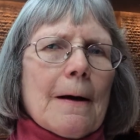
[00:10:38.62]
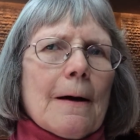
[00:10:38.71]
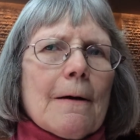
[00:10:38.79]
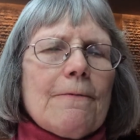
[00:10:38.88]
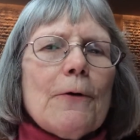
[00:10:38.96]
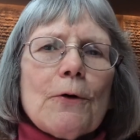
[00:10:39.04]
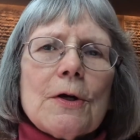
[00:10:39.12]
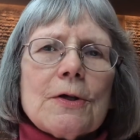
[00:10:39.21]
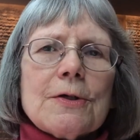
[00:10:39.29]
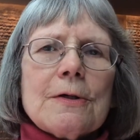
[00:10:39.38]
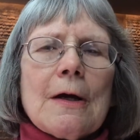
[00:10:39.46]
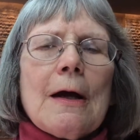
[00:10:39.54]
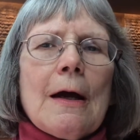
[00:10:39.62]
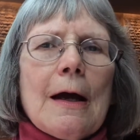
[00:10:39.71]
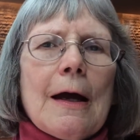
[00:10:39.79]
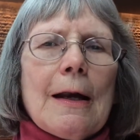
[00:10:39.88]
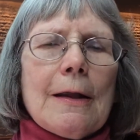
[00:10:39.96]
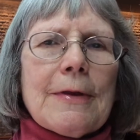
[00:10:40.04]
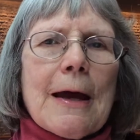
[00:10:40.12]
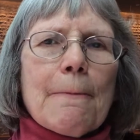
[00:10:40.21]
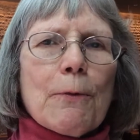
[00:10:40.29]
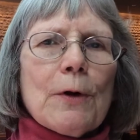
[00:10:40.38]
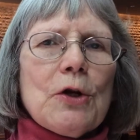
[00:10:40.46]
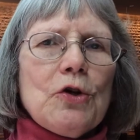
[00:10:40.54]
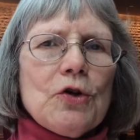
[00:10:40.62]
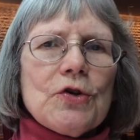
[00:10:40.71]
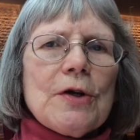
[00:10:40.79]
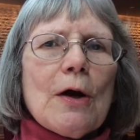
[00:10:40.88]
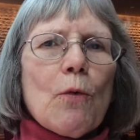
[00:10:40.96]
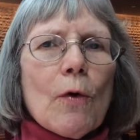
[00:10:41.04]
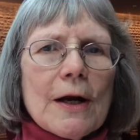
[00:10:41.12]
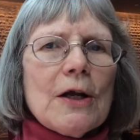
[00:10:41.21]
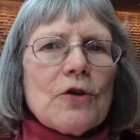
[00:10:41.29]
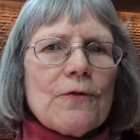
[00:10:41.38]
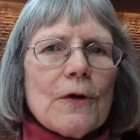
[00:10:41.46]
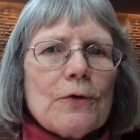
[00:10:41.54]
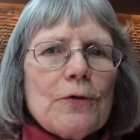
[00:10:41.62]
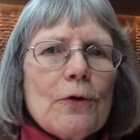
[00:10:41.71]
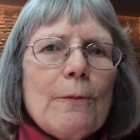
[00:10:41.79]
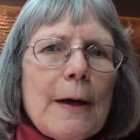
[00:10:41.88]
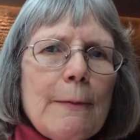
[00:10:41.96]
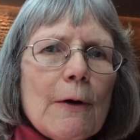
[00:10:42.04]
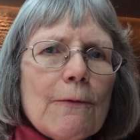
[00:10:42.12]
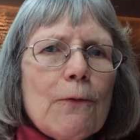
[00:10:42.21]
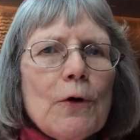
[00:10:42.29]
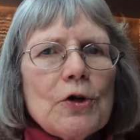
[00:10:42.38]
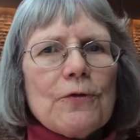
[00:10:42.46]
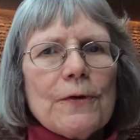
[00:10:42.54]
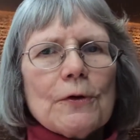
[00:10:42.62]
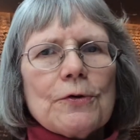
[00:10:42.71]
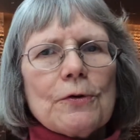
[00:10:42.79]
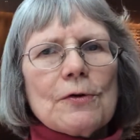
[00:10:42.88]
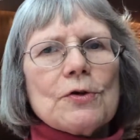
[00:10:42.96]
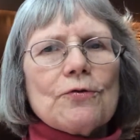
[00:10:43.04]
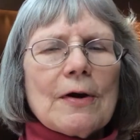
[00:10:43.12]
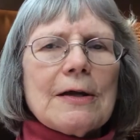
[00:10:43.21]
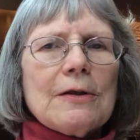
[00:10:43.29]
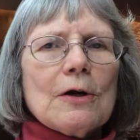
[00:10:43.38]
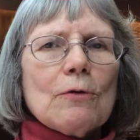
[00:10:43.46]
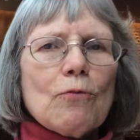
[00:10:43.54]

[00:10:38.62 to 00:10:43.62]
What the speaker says: furnace. And at that point, usually a 1-inch filter or maybe a 4-inch filter is right there,